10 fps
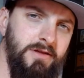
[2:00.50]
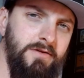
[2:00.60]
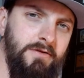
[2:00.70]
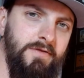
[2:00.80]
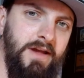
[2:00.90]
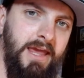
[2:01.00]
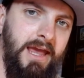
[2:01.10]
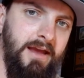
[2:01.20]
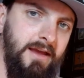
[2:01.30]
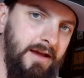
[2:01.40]
those that
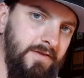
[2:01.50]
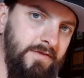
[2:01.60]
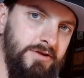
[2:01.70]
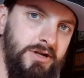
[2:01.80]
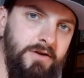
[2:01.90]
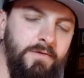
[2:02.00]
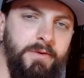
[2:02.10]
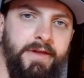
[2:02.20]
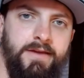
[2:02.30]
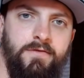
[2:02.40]
can't get to shows
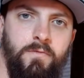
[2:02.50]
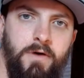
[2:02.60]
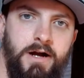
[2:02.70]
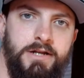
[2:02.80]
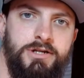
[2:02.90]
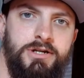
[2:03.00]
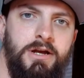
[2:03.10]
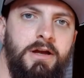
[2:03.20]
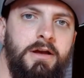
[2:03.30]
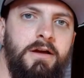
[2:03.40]
but like to watch
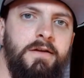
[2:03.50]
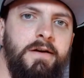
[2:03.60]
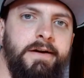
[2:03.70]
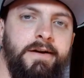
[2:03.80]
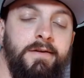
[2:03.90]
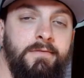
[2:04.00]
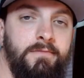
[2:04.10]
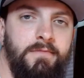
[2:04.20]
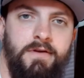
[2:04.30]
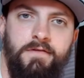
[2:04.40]
the
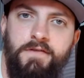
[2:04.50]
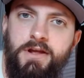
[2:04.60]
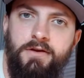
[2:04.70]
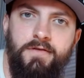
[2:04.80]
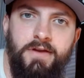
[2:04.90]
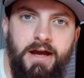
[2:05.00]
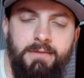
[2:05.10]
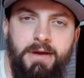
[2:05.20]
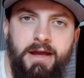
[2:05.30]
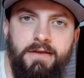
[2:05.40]
videos that
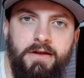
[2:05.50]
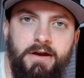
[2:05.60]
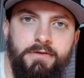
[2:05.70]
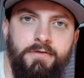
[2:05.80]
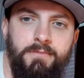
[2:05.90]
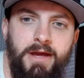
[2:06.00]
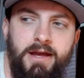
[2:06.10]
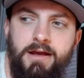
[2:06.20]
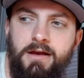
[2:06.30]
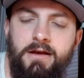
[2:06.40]
I make, that others
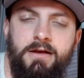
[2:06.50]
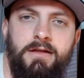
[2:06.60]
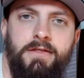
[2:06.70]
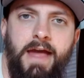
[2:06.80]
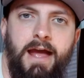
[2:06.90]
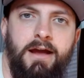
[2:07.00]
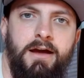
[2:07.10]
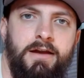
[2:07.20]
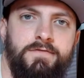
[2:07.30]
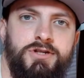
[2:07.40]
make, that
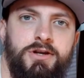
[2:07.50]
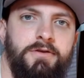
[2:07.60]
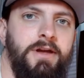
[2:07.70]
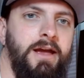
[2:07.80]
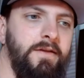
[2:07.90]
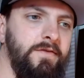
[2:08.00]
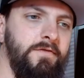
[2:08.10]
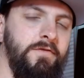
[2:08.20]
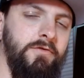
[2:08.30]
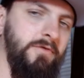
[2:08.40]
kind of showcase
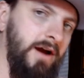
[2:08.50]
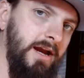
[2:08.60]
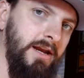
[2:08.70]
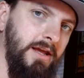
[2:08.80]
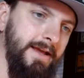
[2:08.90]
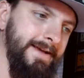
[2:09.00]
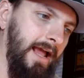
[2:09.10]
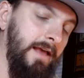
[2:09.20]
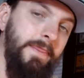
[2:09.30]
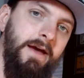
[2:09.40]
the variety.
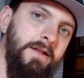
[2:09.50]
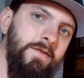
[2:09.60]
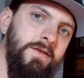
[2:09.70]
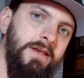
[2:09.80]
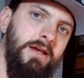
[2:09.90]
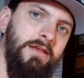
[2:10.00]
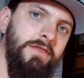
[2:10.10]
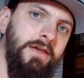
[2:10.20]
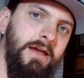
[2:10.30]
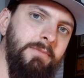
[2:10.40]
And that's the key
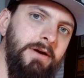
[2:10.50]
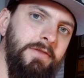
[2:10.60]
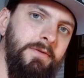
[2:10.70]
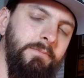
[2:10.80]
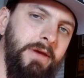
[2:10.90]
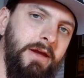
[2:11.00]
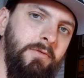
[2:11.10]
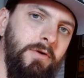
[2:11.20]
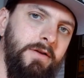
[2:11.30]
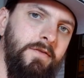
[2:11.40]
thing about the big
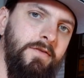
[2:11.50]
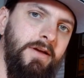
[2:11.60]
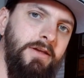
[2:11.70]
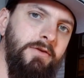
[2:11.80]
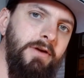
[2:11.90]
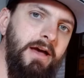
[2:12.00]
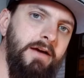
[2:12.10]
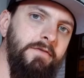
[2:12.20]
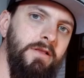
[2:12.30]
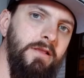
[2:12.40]
ones is that you
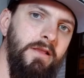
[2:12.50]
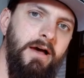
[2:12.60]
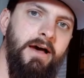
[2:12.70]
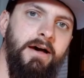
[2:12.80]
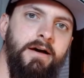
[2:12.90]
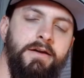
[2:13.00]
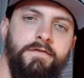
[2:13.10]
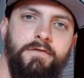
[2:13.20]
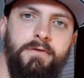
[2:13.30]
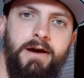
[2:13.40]
have a lot
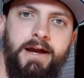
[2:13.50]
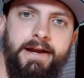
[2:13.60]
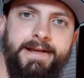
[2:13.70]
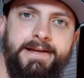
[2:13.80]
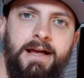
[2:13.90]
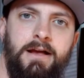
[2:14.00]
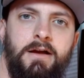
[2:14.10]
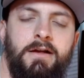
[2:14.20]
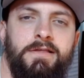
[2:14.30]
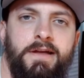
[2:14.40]
of variety.
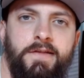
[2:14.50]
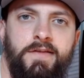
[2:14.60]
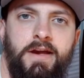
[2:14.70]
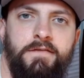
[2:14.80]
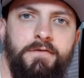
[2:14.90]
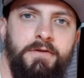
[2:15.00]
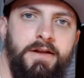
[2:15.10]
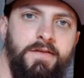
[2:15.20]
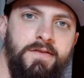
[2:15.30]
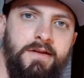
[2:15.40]
Let's say, for
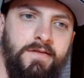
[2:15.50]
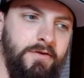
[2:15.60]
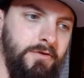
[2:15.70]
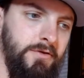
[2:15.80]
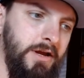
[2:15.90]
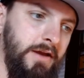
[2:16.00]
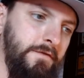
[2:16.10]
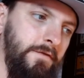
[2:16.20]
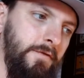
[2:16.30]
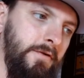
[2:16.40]
instance, you're
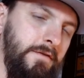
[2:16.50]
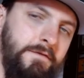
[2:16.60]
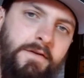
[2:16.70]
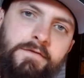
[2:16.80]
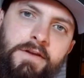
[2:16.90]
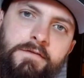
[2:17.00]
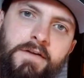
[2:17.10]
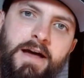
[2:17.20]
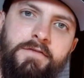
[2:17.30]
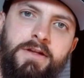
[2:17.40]
looking for a
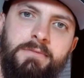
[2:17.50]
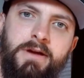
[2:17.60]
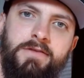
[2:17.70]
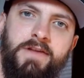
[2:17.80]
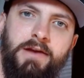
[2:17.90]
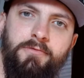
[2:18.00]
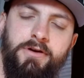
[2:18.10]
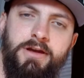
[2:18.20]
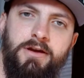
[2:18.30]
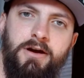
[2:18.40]
55 Clemente
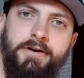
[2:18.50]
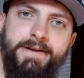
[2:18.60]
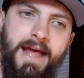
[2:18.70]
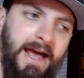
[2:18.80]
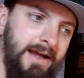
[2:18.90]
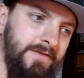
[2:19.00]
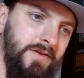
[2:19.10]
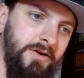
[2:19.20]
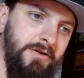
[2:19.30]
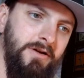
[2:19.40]
rookie card to add
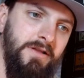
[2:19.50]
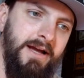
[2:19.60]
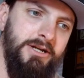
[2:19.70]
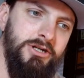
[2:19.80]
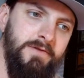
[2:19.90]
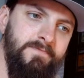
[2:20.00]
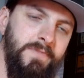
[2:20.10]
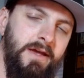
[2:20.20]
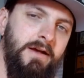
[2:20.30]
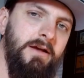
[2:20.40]
to your collection.
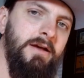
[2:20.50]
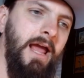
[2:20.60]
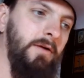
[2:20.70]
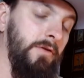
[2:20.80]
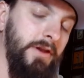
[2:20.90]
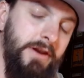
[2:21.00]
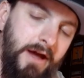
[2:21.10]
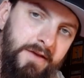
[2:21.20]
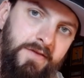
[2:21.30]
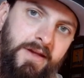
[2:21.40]
Well, the
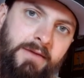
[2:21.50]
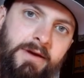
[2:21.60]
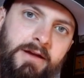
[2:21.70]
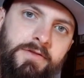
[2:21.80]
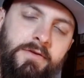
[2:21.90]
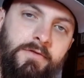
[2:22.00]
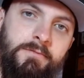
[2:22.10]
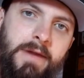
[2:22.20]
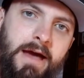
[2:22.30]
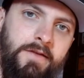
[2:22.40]
nice thing about those
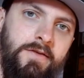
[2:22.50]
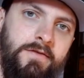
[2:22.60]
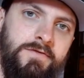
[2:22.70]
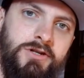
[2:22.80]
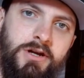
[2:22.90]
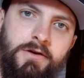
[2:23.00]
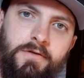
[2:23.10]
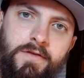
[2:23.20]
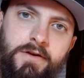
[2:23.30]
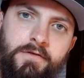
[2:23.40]
massive
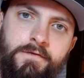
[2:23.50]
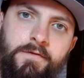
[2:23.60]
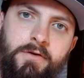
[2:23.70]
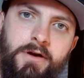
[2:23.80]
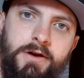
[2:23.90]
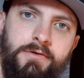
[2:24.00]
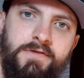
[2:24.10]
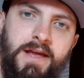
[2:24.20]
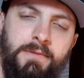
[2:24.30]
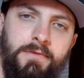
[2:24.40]
shows that are
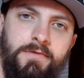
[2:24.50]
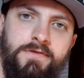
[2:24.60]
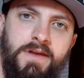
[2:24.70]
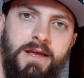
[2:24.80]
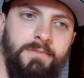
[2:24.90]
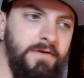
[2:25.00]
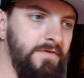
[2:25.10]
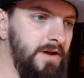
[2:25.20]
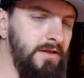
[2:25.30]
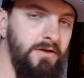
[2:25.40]
400 tables deep,
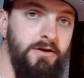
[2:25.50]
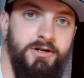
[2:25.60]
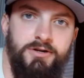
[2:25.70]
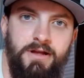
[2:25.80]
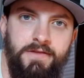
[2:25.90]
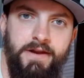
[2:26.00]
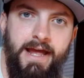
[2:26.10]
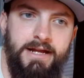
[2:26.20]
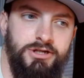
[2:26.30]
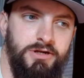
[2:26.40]
if not larger, like the
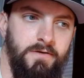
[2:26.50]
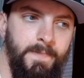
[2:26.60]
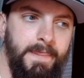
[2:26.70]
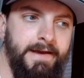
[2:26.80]
National,